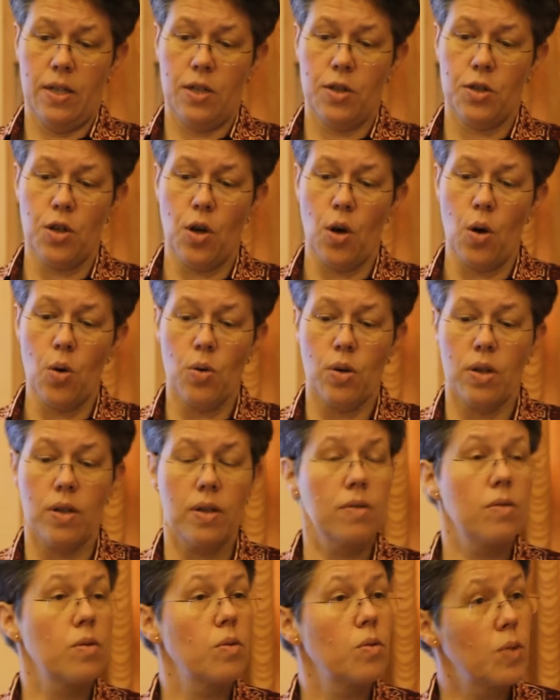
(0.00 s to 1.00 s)
So
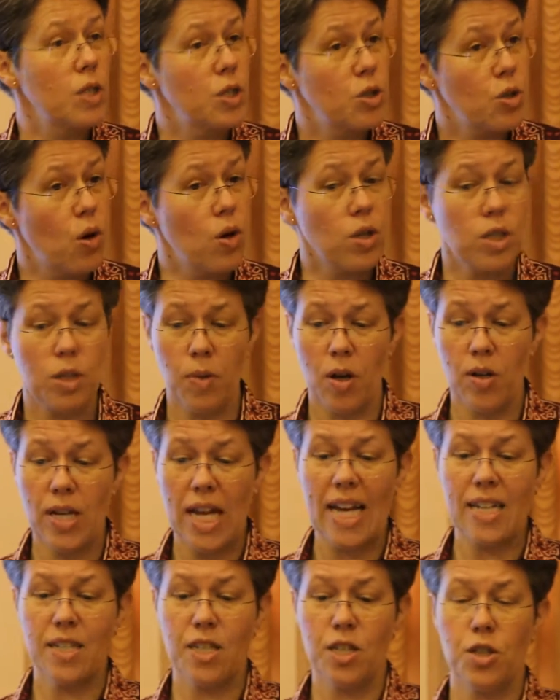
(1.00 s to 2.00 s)
we talked about
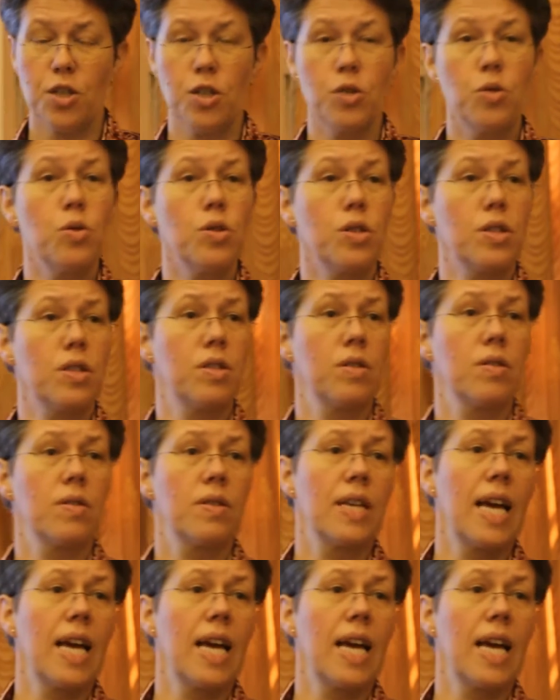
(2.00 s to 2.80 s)
attitudes,